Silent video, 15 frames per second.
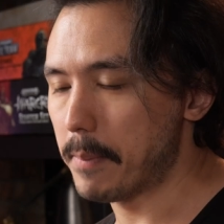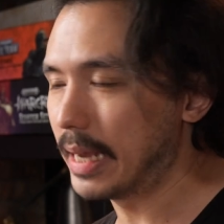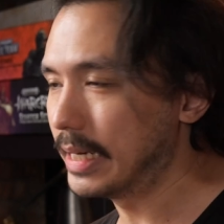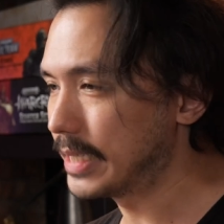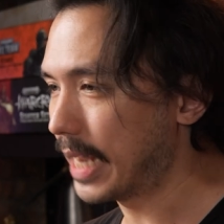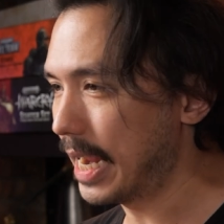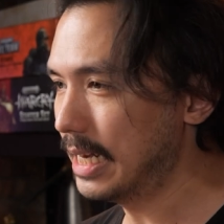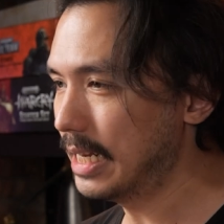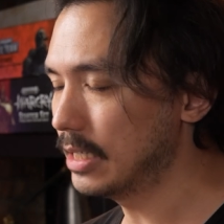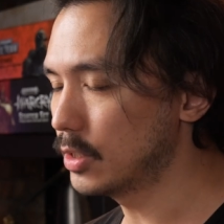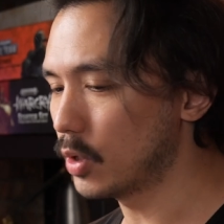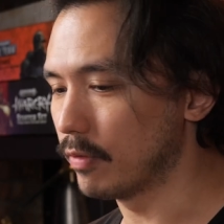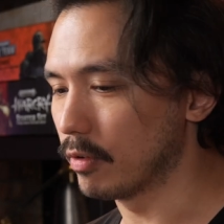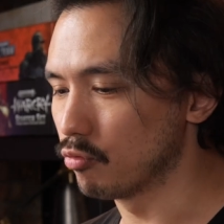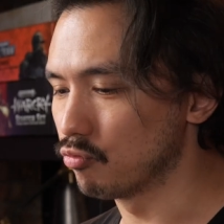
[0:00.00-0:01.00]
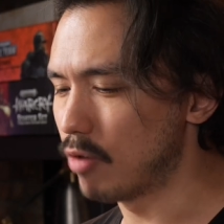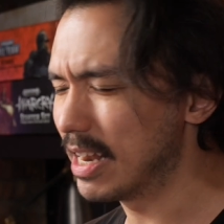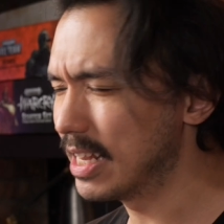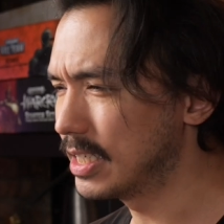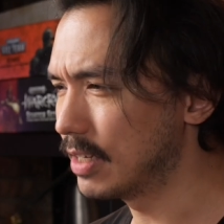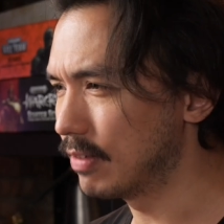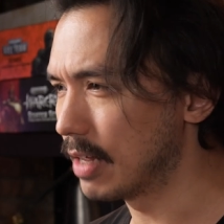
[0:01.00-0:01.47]
maintaining sort of a
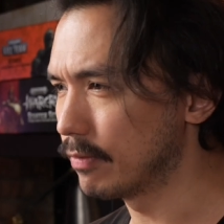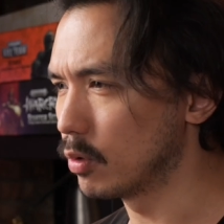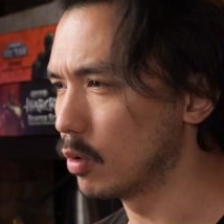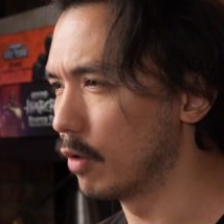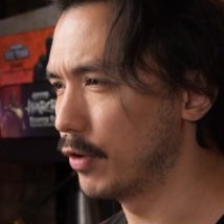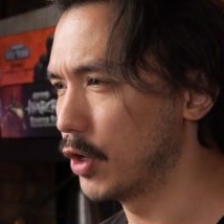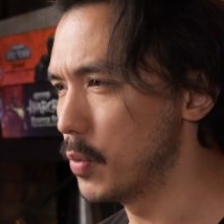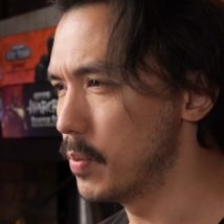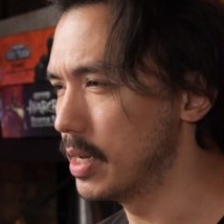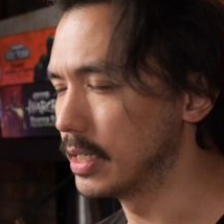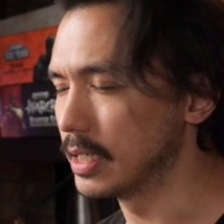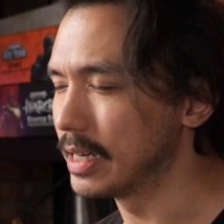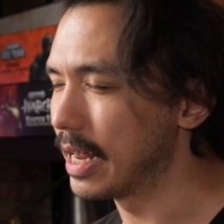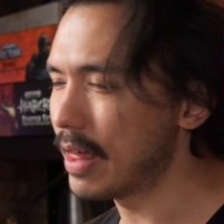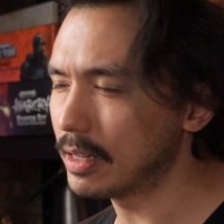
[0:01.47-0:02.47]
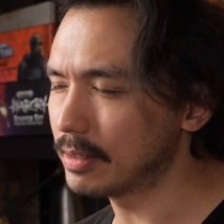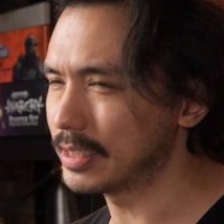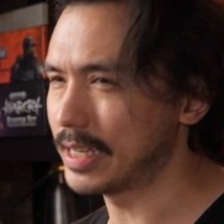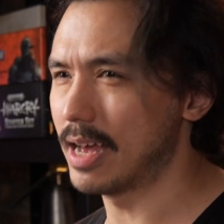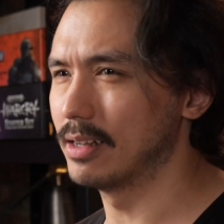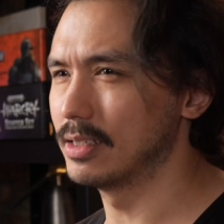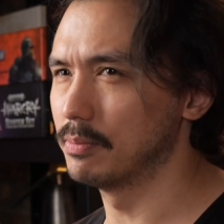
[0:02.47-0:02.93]
relative level of humidity. Now that
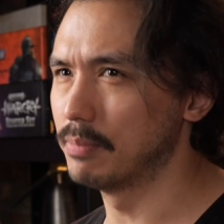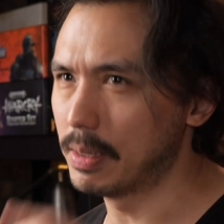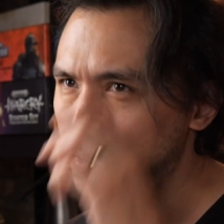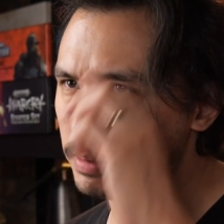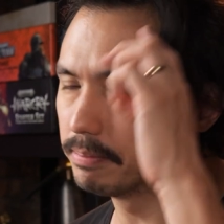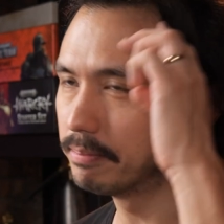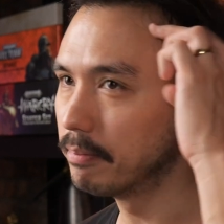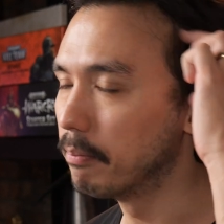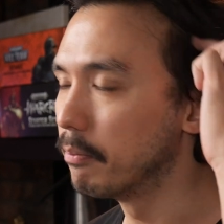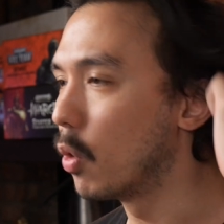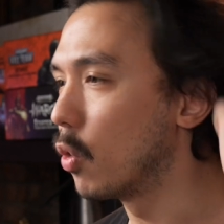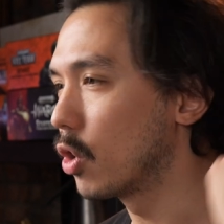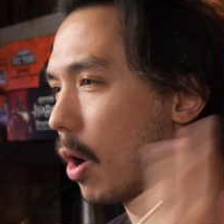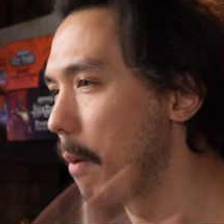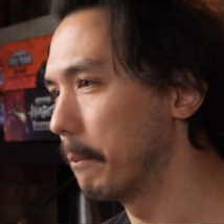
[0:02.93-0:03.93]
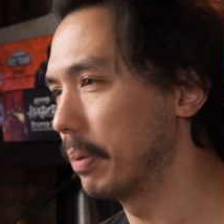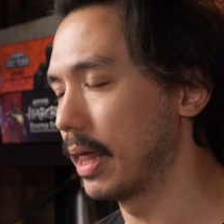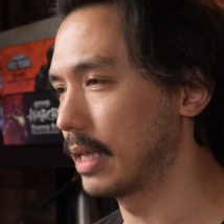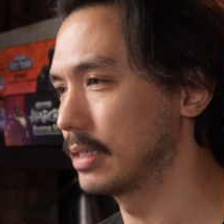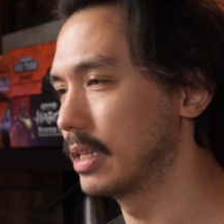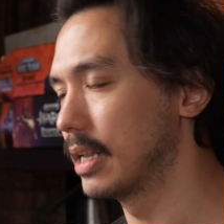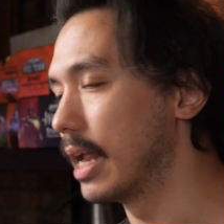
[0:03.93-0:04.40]
sounds maybe more
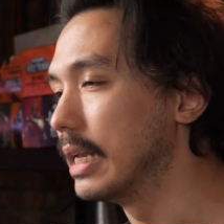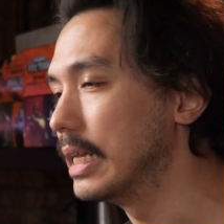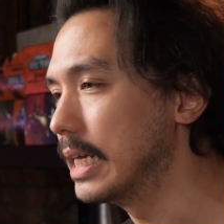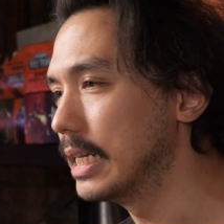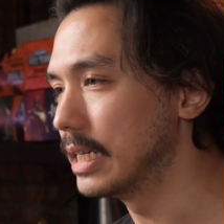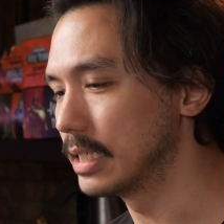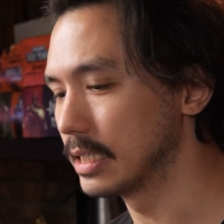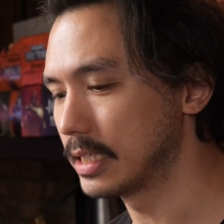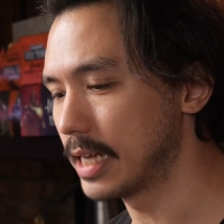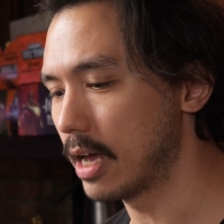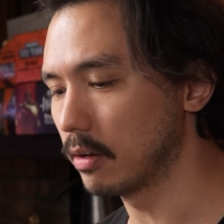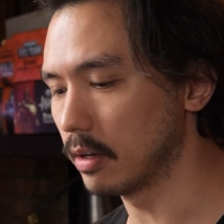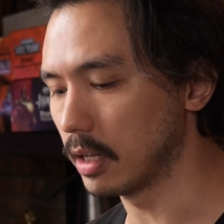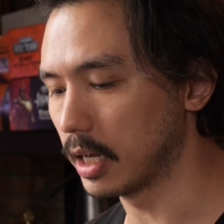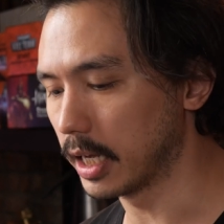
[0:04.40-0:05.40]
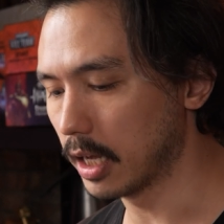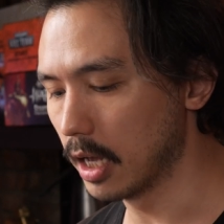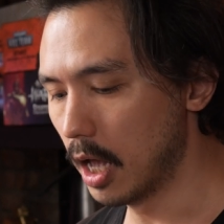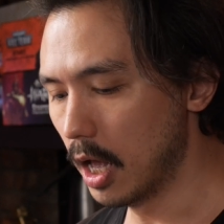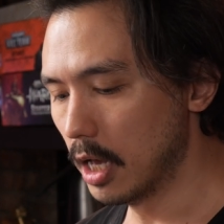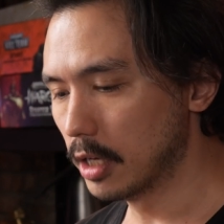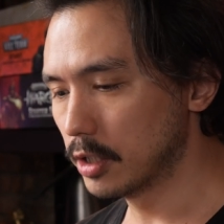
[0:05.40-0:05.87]
complex than I need it to sound like.
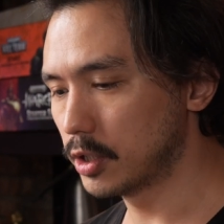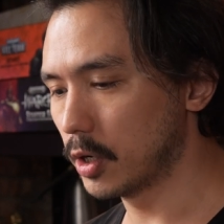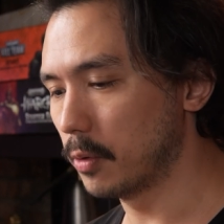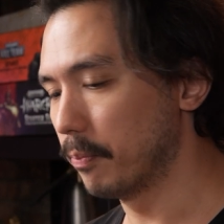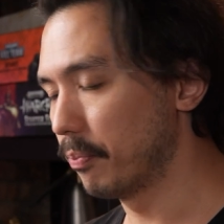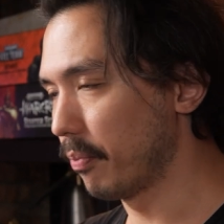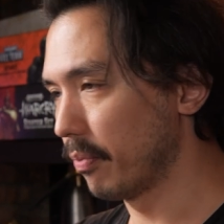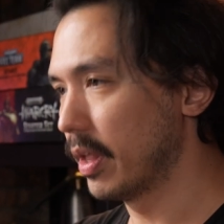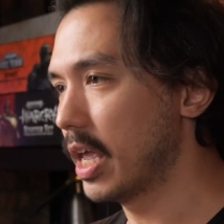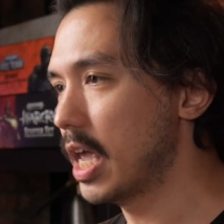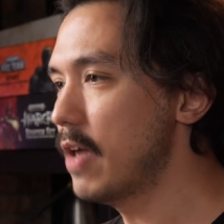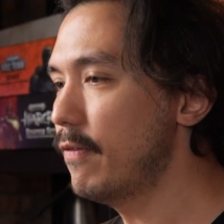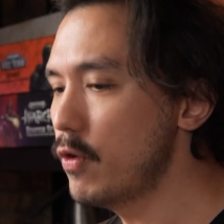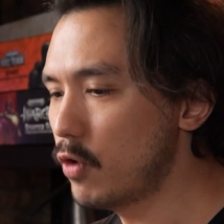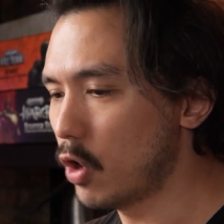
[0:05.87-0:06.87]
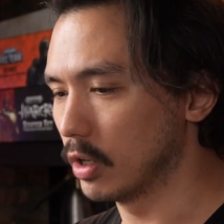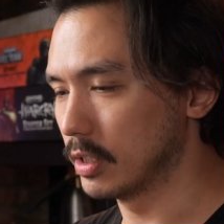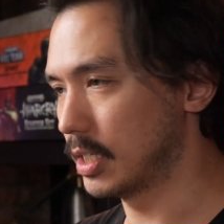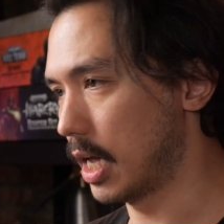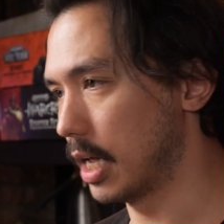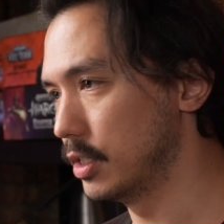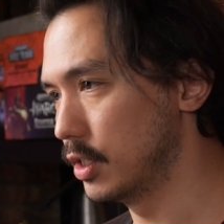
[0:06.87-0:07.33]
So if you've
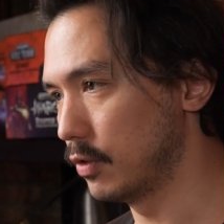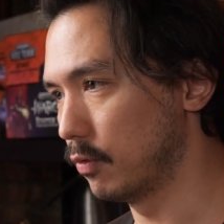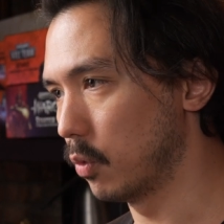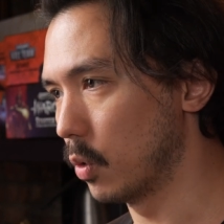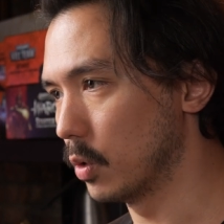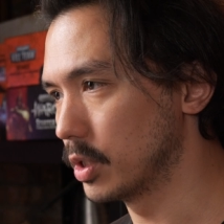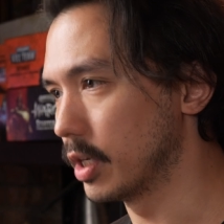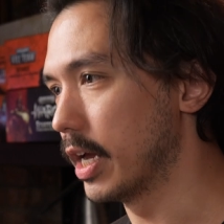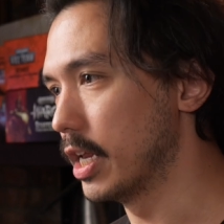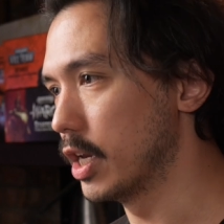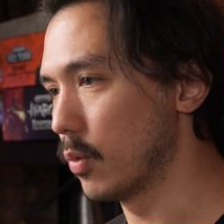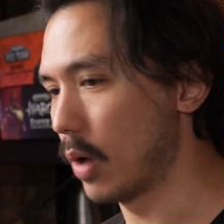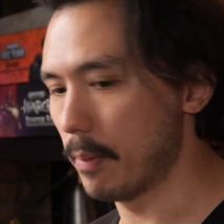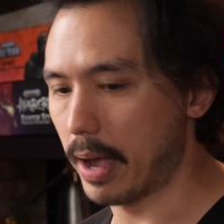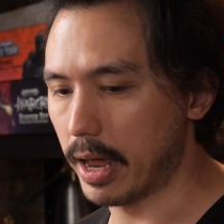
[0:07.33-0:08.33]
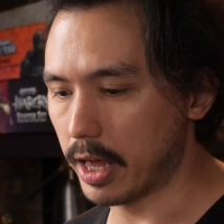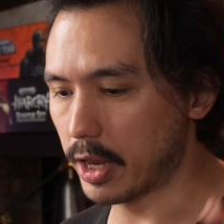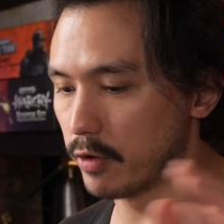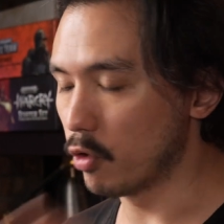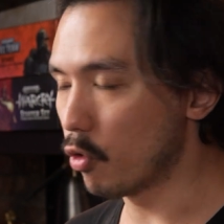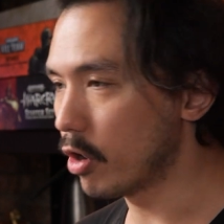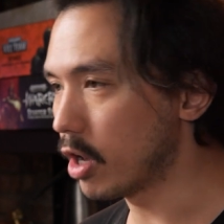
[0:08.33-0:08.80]
got tons of water in your wet palette
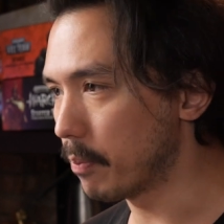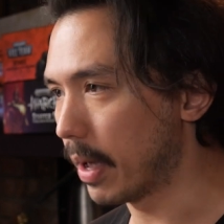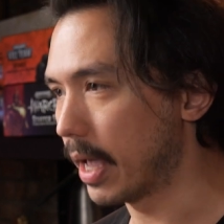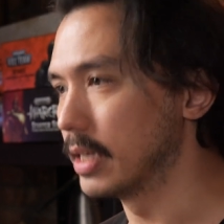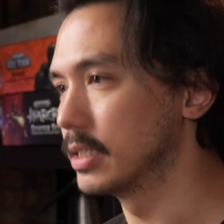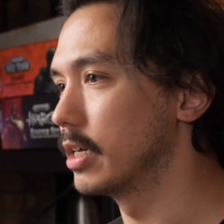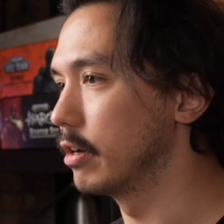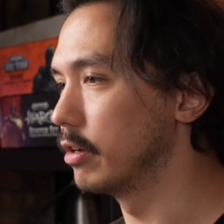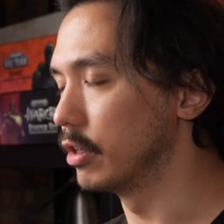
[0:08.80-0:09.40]
and you've already got paints there